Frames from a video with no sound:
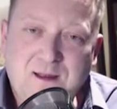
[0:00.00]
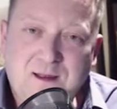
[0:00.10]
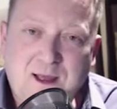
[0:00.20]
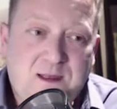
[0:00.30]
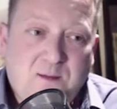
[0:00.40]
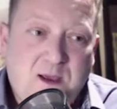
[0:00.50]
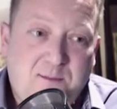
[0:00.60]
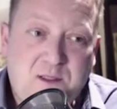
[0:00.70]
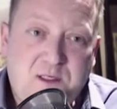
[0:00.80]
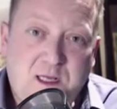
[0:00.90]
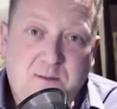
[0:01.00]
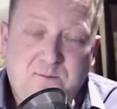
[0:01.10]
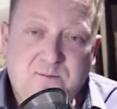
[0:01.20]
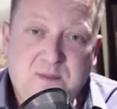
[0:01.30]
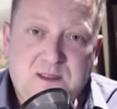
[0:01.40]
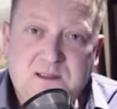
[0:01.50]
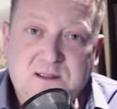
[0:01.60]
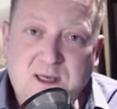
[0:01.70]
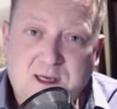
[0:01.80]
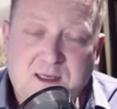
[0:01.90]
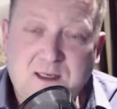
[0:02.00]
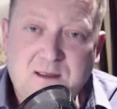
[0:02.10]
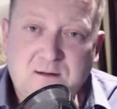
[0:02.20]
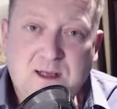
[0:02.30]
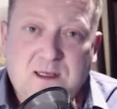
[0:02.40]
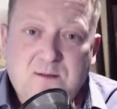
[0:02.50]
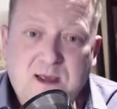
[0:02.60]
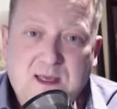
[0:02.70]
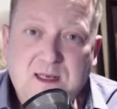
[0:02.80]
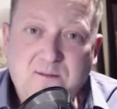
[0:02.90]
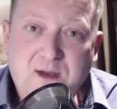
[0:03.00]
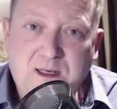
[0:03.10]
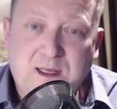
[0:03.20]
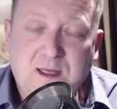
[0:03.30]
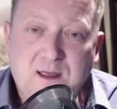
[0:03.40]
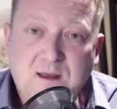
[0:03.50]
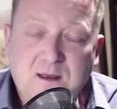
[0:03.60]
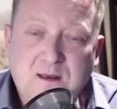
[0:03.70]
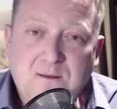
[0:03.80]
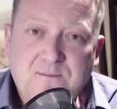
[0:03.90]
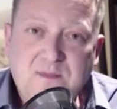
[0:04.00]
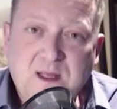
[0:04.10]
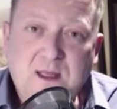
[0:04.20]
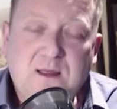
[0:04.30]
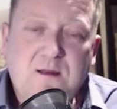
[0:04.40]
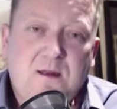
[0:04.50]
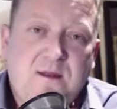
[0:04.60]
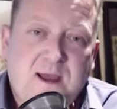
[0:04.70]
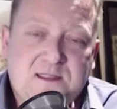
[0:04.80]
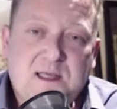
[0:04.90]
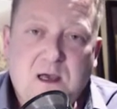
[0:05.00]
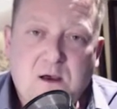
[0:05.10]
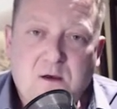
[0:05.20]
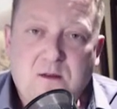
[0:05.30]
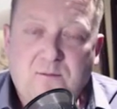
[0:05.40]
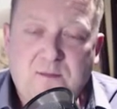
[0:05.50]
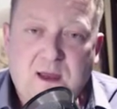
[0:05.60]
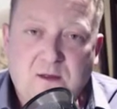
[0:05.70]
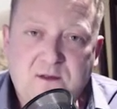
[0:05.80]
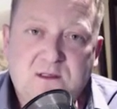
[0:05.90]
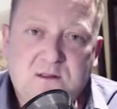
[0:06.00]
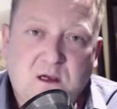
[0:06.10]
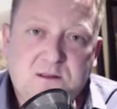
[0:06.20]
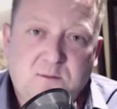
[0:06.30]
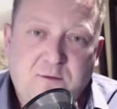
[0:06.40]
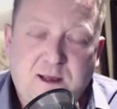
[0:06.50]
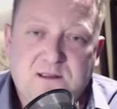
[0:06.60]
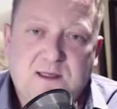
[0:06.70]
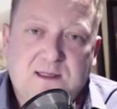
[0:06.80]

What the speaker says: Yeah, they might be cheap, but they suck. They're not going to make any money. And that's how these stocks are priced.